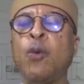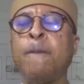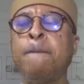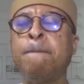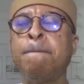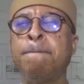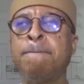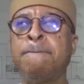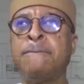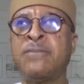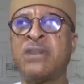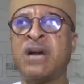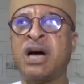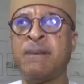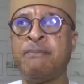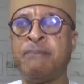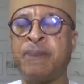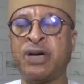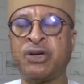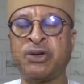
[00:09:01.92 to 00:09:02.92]
who
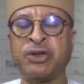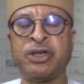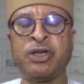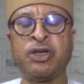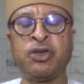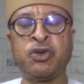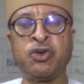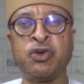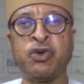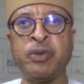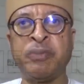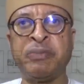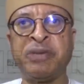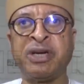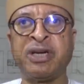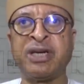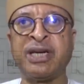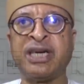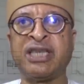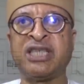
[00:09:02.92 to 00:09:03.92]
are passionate to
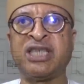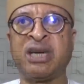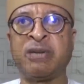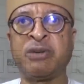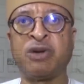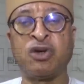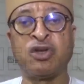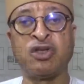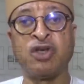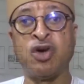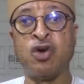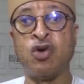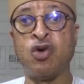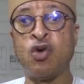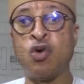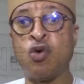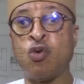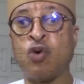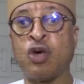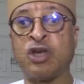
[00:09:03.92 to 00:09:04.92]
rebuild Nigeria because they
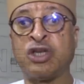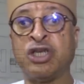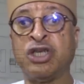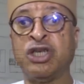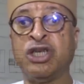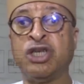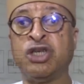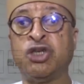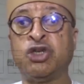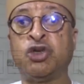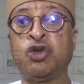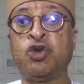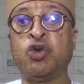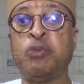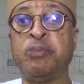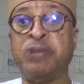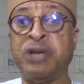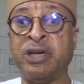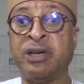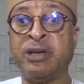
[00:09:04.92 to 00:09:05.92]
know what it should
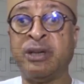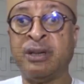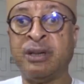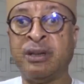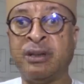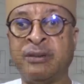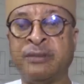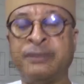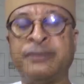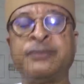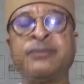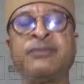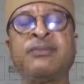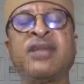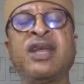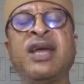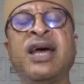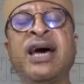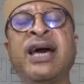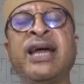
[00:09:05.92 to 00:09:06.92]
be.
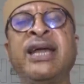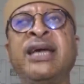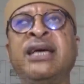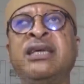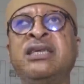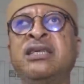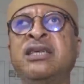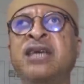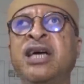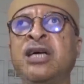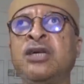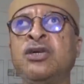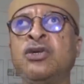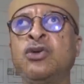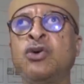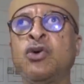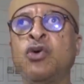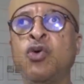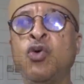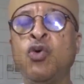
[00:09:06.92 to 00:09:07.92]
And
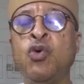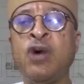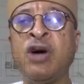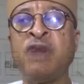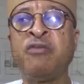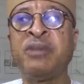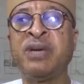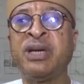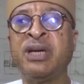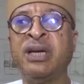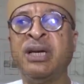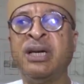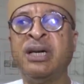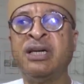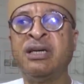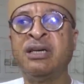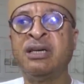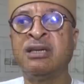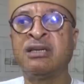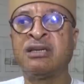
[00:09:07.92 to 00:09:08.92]
Nigerians who have been
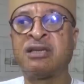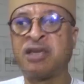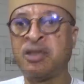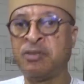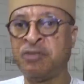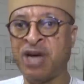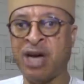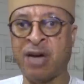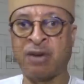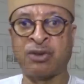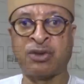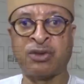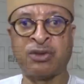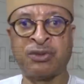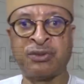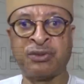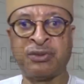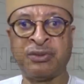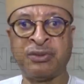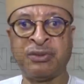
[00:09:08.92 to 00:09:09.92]
skimmed
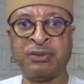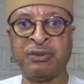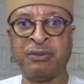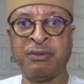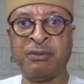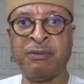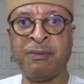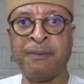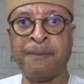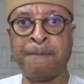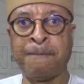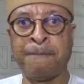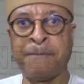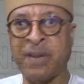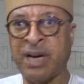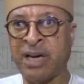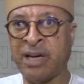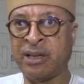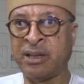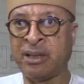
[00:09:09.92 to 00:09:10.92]
out
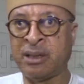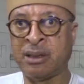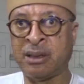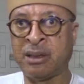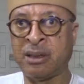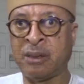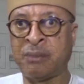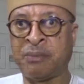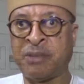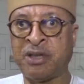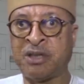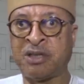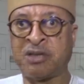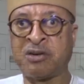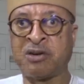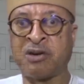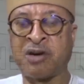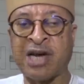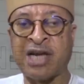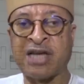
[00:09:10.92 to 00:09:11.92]
by the
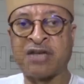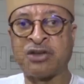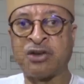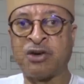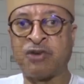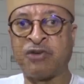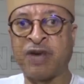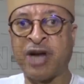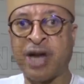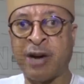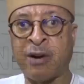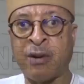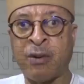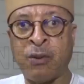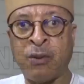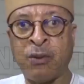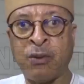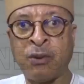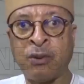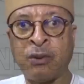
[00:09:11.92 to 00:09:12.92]
political class of now.
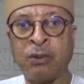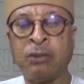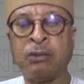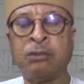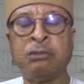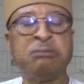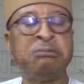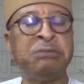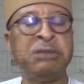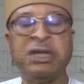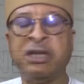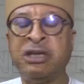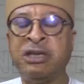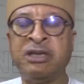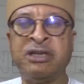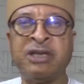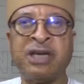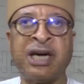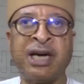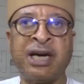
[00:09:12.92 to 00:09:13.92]

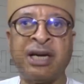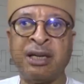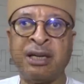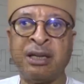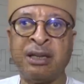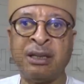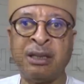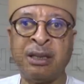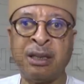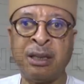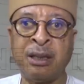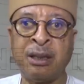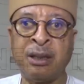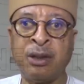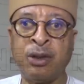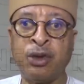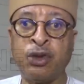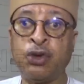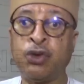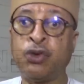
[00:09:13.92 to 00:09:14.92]
These are
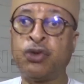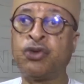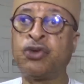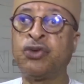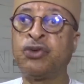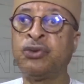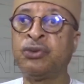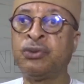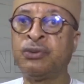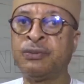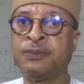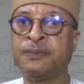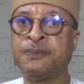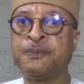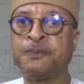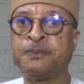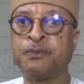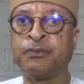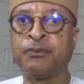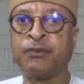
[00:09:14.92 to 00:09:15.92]
youth
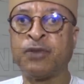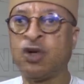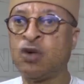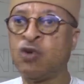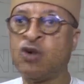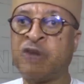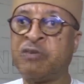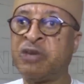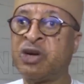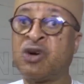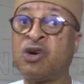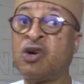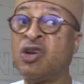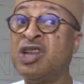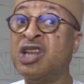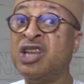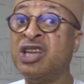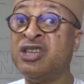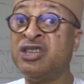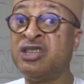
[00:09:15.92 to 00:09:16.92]
who have been
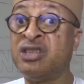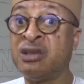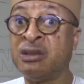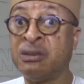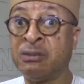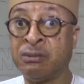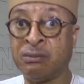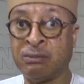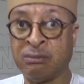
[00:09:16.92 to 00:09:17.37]
called lazy.